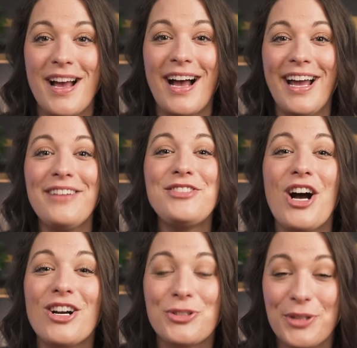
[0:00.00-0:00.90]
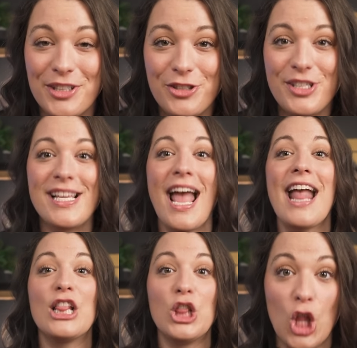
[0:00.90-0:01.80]
I have talked toiletries
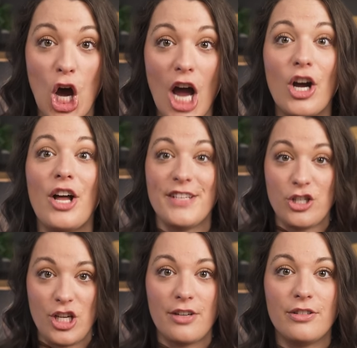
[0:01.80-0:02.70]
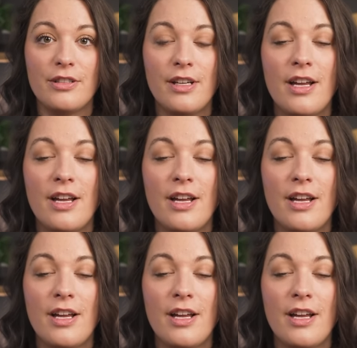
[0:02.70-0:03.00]
a lot on this channel.